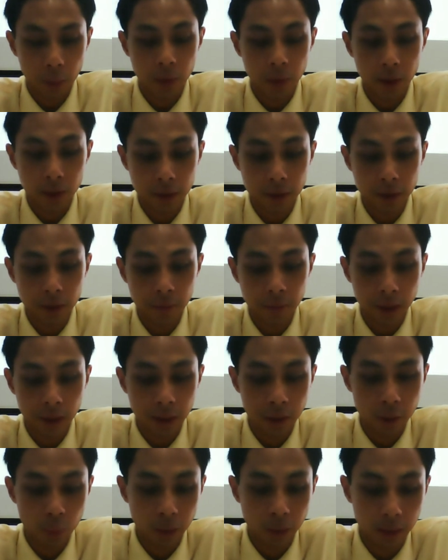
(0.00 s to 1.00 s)
assume that
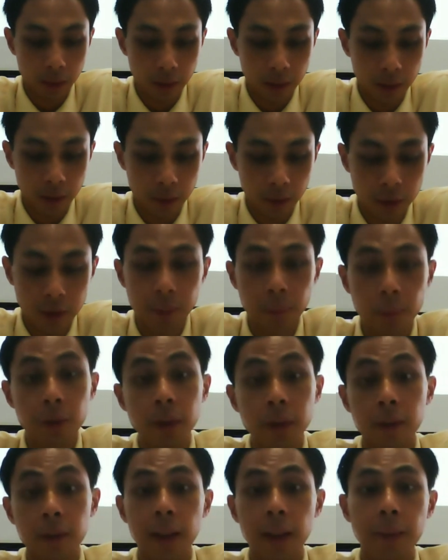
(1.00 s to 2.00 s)
this whitening lotion
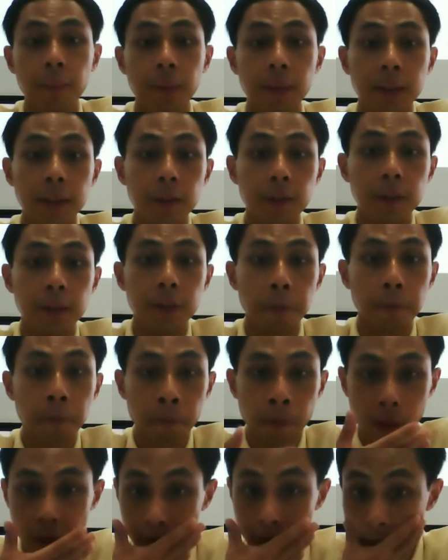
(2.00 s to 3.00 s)
most of the time is used
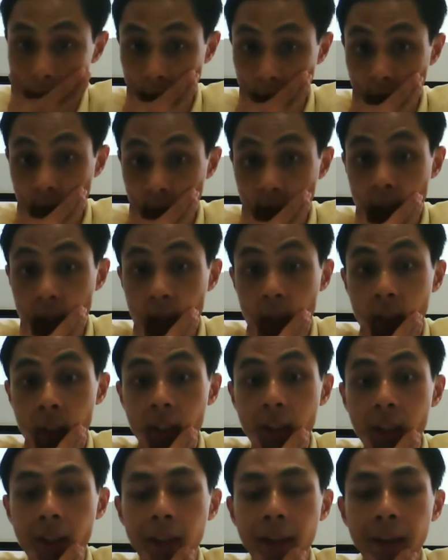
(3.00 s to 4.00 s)
on the face
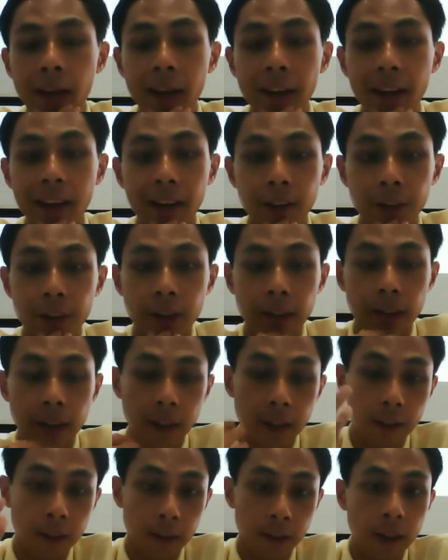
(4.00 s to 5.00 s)
and not
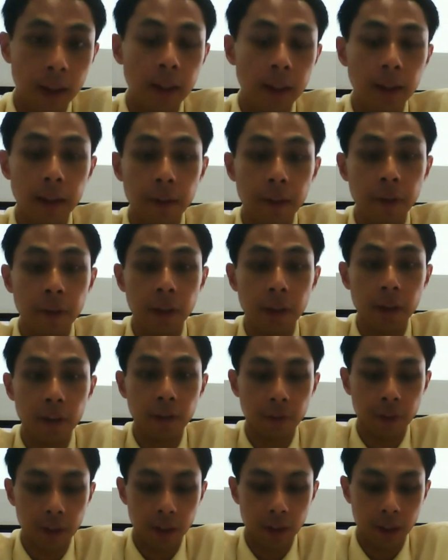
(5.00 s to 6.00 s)
other area
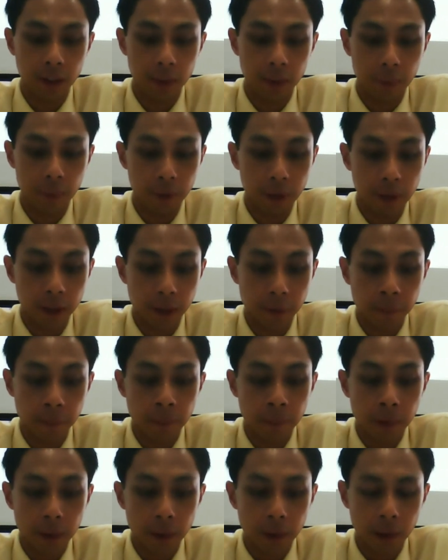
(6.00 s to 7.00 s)
of the body.
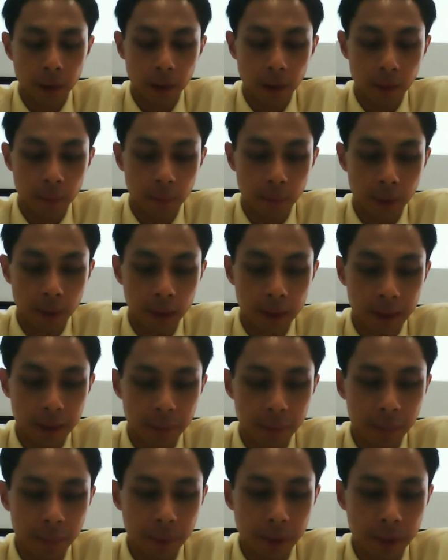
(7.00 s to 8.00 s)
In
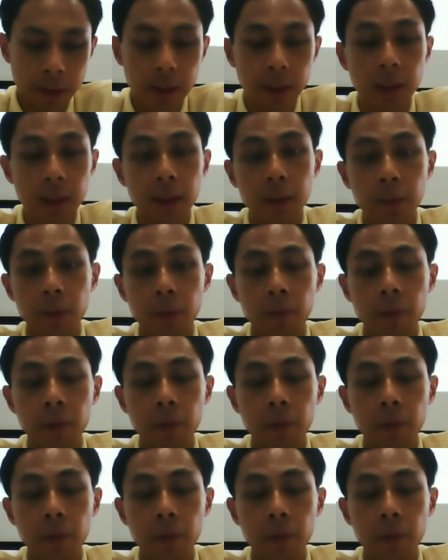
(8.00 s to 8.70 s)
eczema patient, we